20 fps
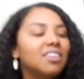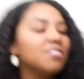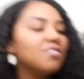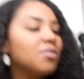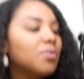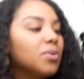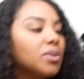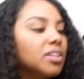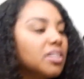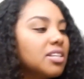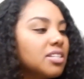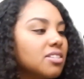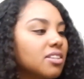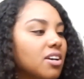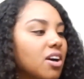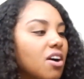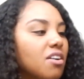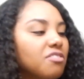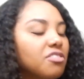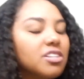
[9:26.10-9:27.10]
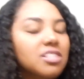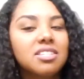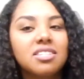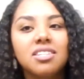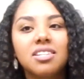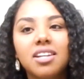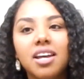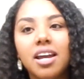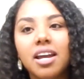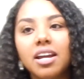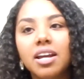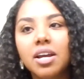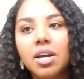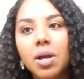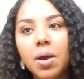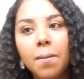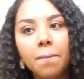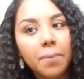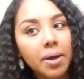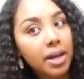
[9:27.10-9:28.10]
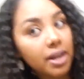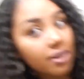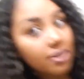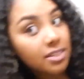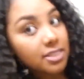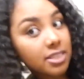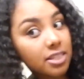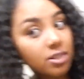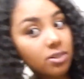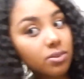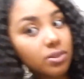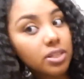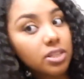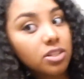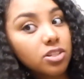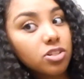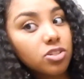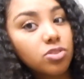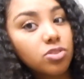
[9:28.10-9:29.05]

for this conference today. My hair is still in the